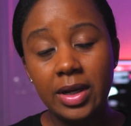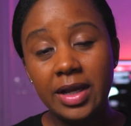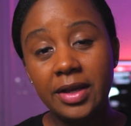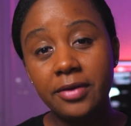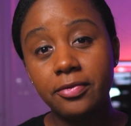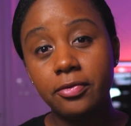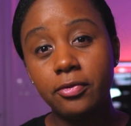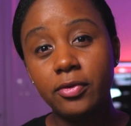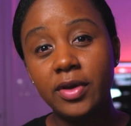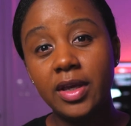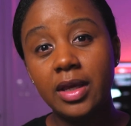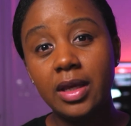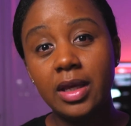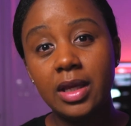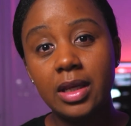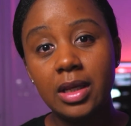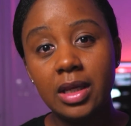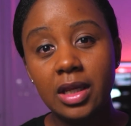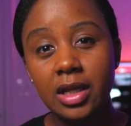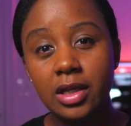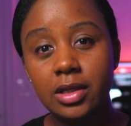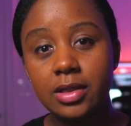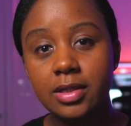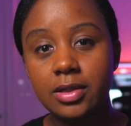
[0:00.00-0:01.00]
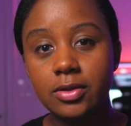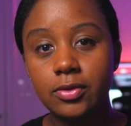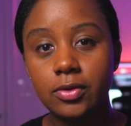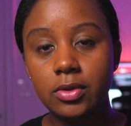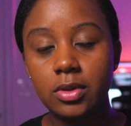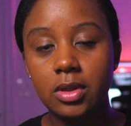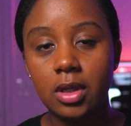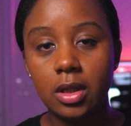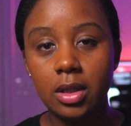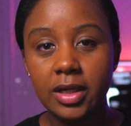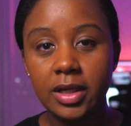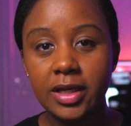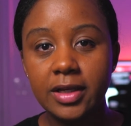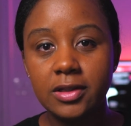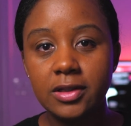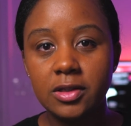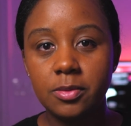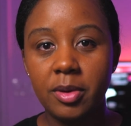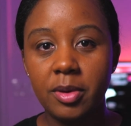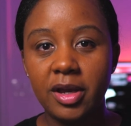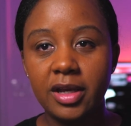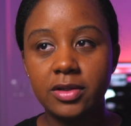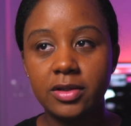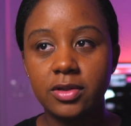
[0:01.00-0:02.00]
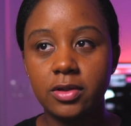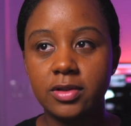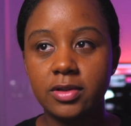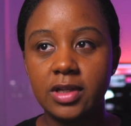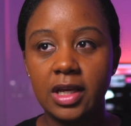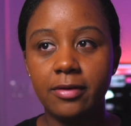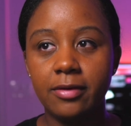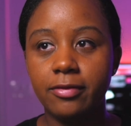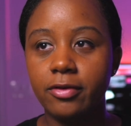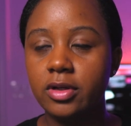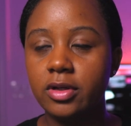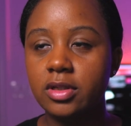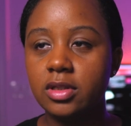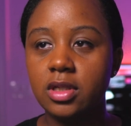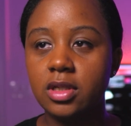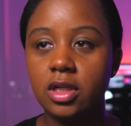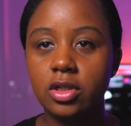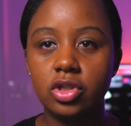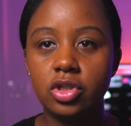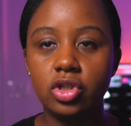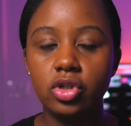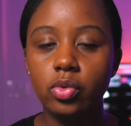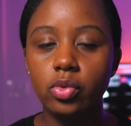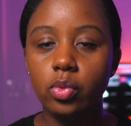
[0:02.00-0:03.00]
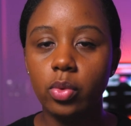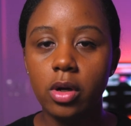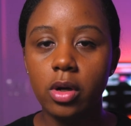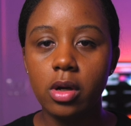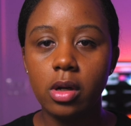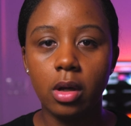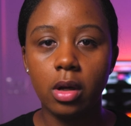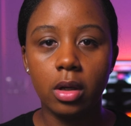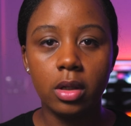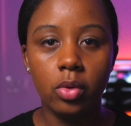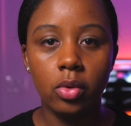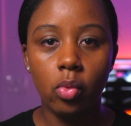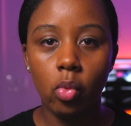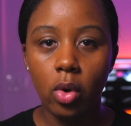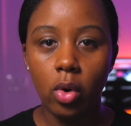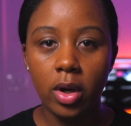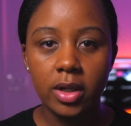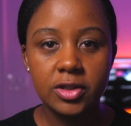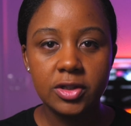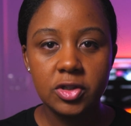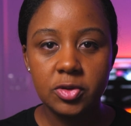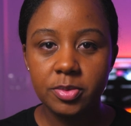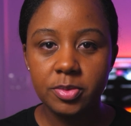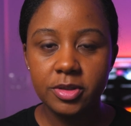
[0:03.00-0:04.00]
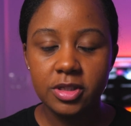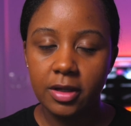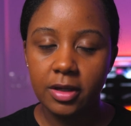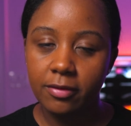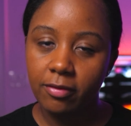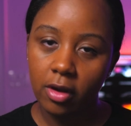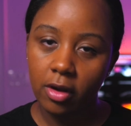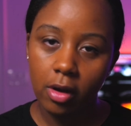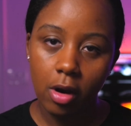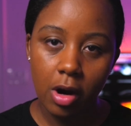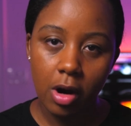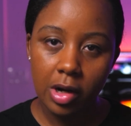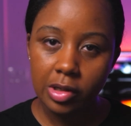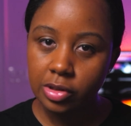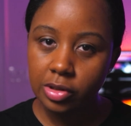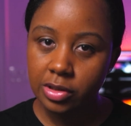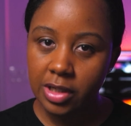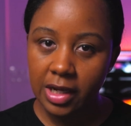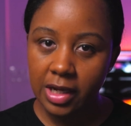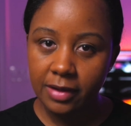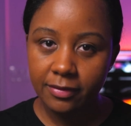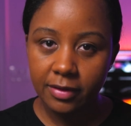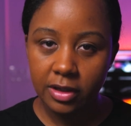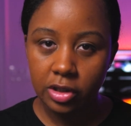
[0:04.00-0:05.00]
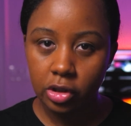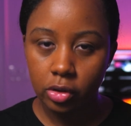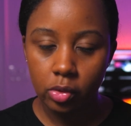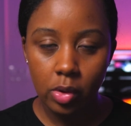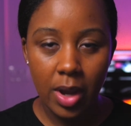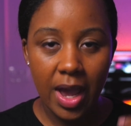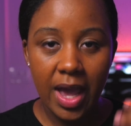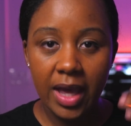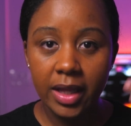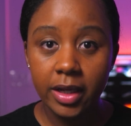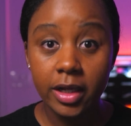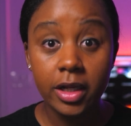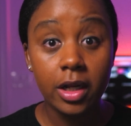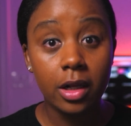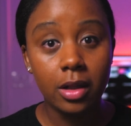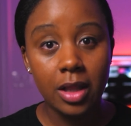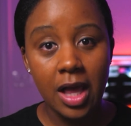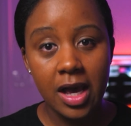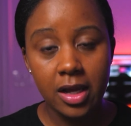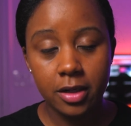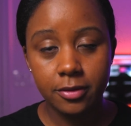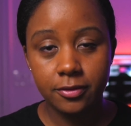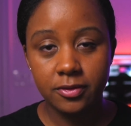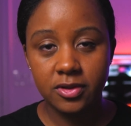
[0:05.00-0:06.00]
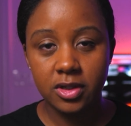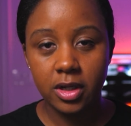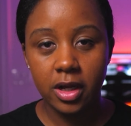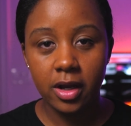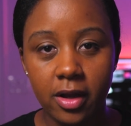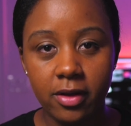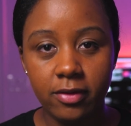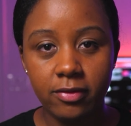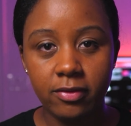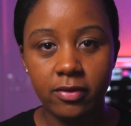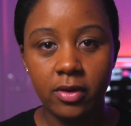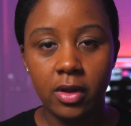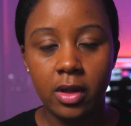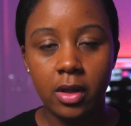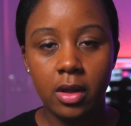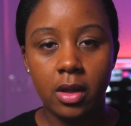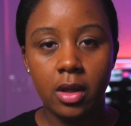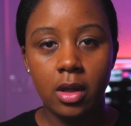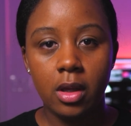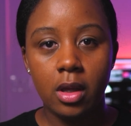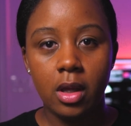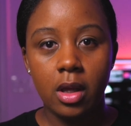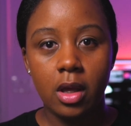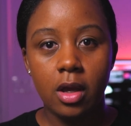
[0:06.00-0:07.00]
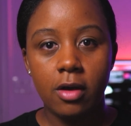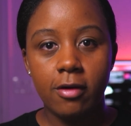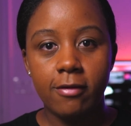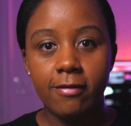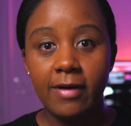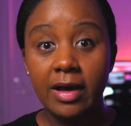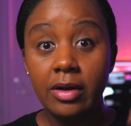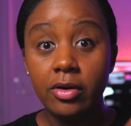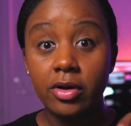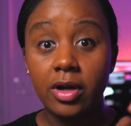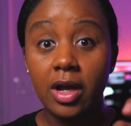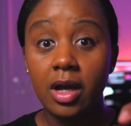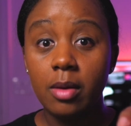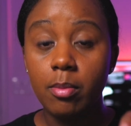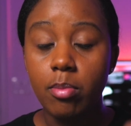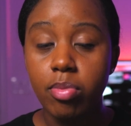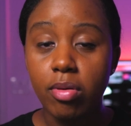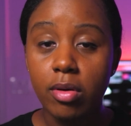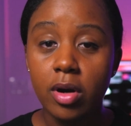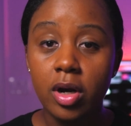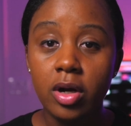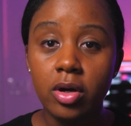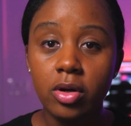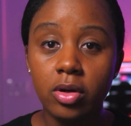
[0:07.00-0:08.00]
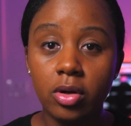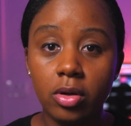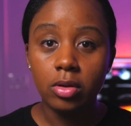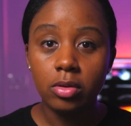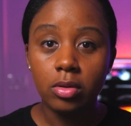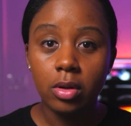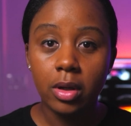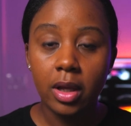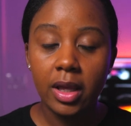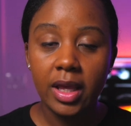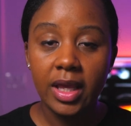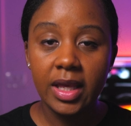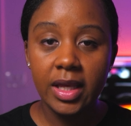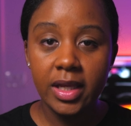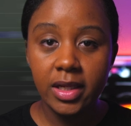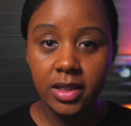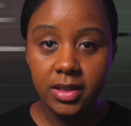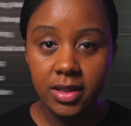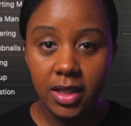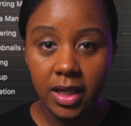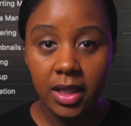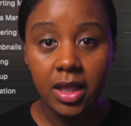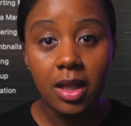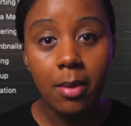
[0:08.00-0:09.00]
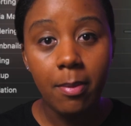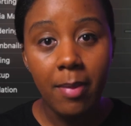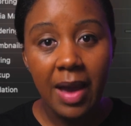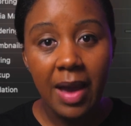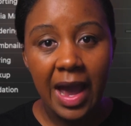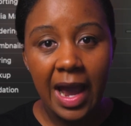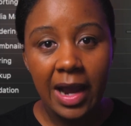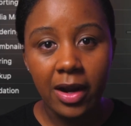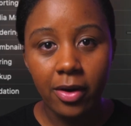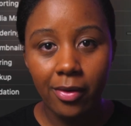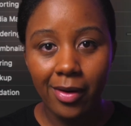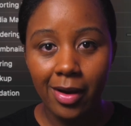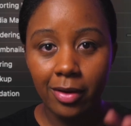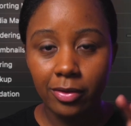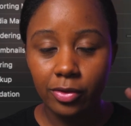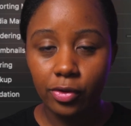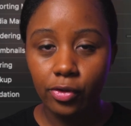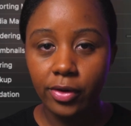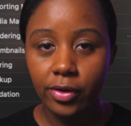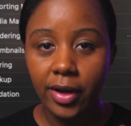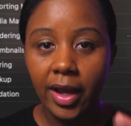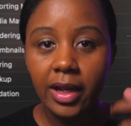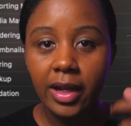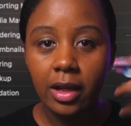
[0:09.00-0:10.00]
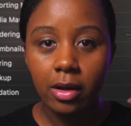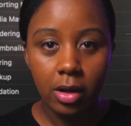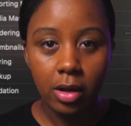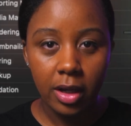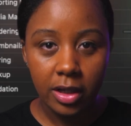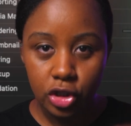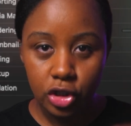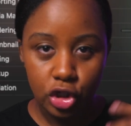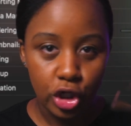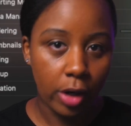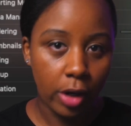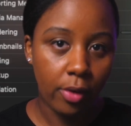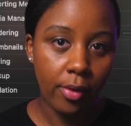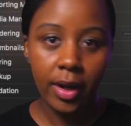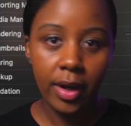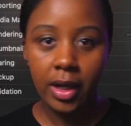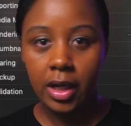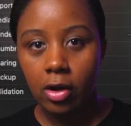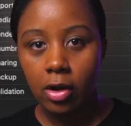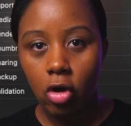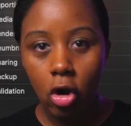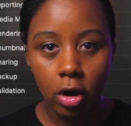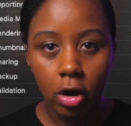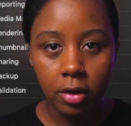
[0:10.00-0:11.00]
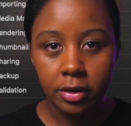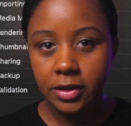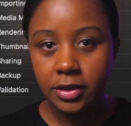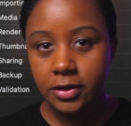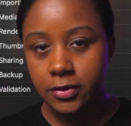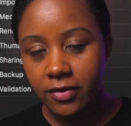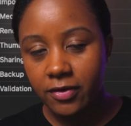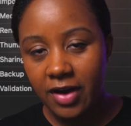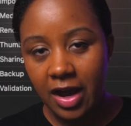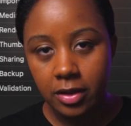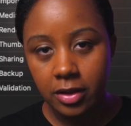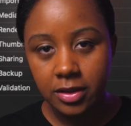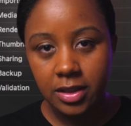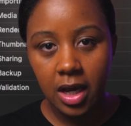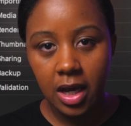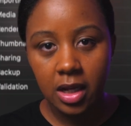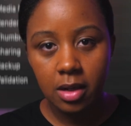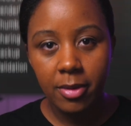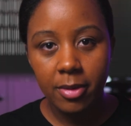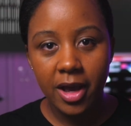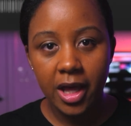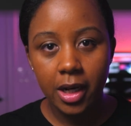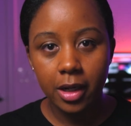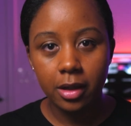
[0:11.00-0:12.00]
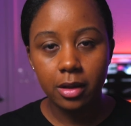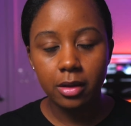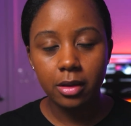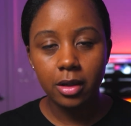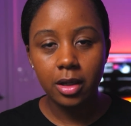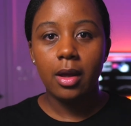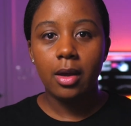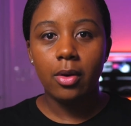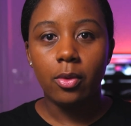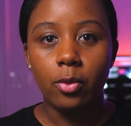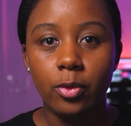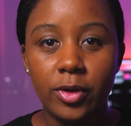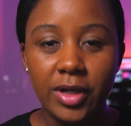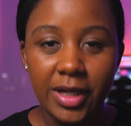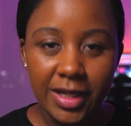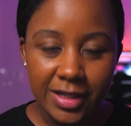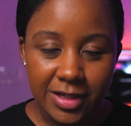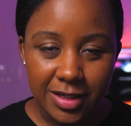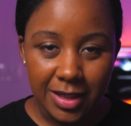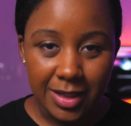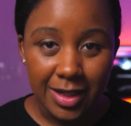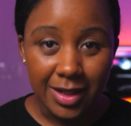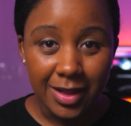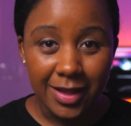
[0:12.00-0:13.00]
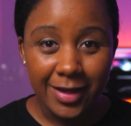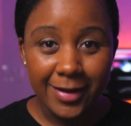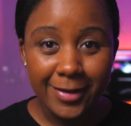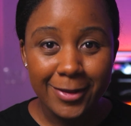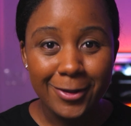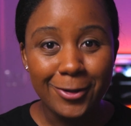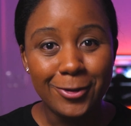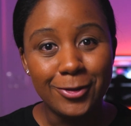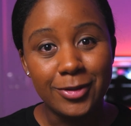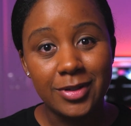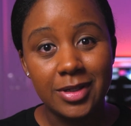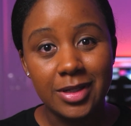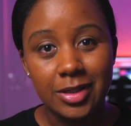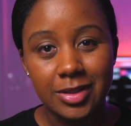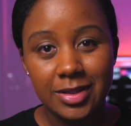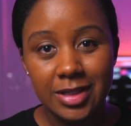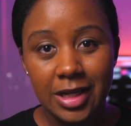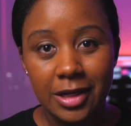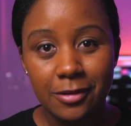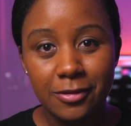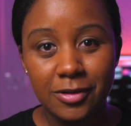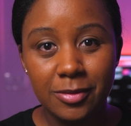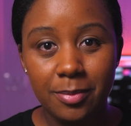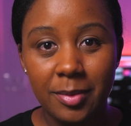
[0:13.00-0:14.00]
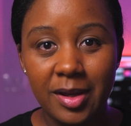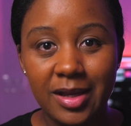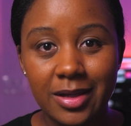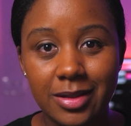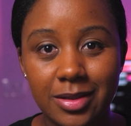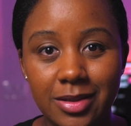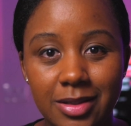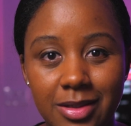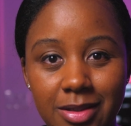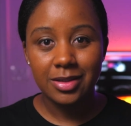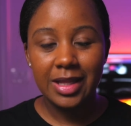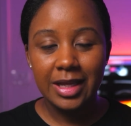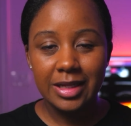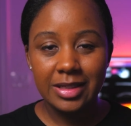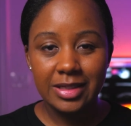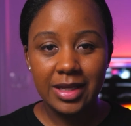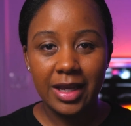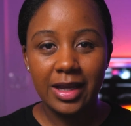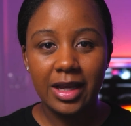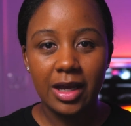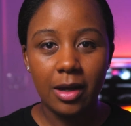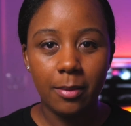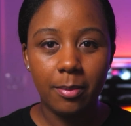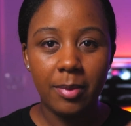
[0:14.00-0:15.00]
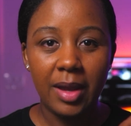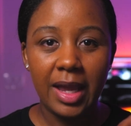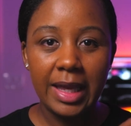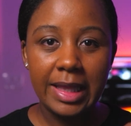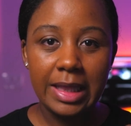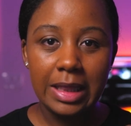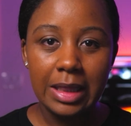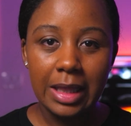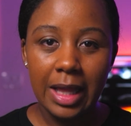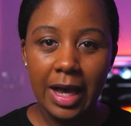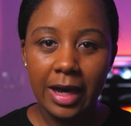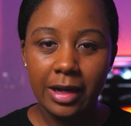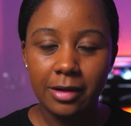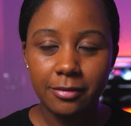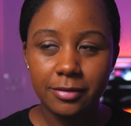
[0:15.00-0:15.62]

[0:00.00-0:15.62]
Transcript: if we need to delete space, so say for instance you work on one specific hard drive and you edit a lot of stuff, Final Cut Pro is in the background creating and generating all these files automatically. We need to delete those to save space. They take up a lot of